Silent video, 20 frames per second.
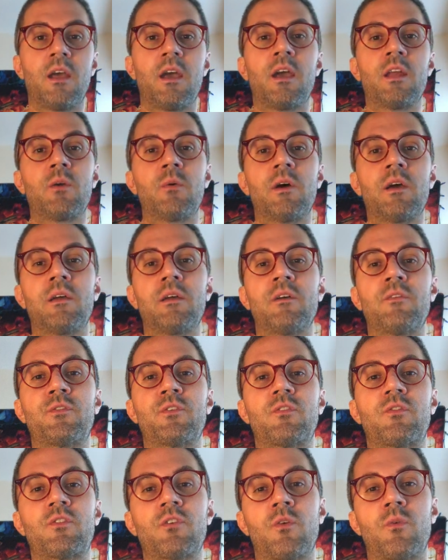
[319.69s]
Anyway, if
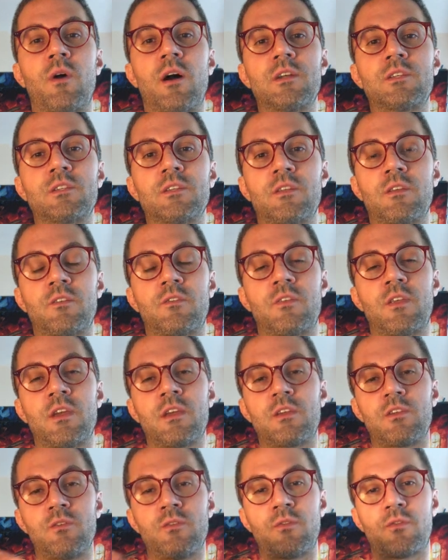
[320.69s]
you're still watching this,
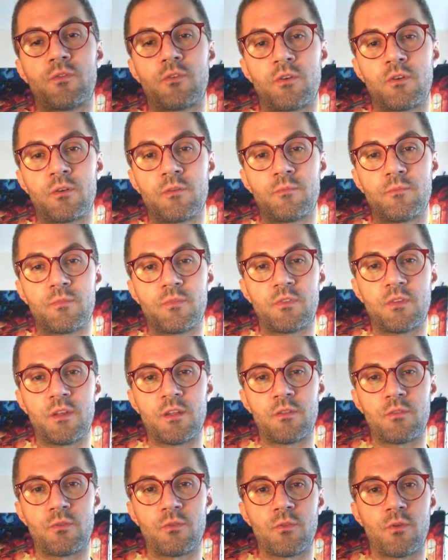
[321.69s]
thank you for
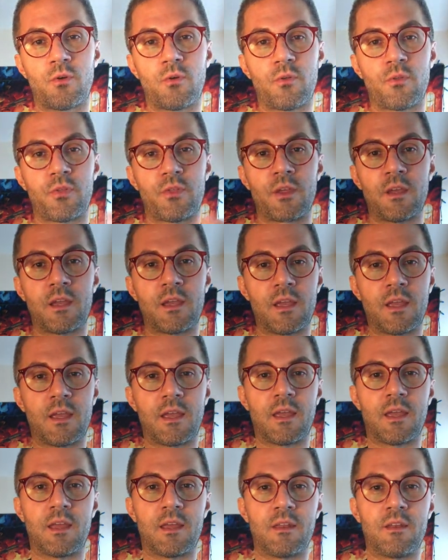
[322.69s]
sitting through the whole thing,
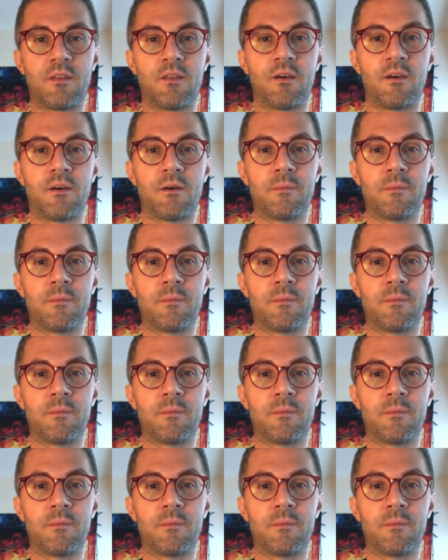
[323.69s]
and